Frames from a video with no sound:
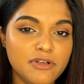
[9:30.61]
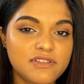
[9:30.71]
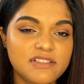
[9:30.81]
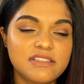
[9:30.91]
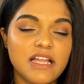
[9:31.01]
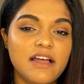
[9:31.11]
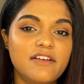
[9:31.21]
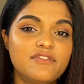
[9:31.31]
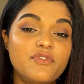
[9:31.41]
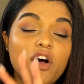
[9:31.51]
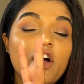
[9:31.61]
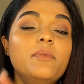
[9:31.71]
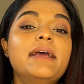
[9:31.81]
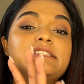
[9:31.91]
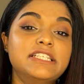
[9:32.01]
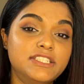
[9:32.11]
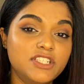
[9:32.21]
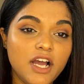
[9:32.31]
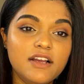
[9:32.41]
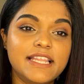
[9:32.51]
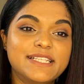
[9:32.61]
looks and stuff on my TikTok.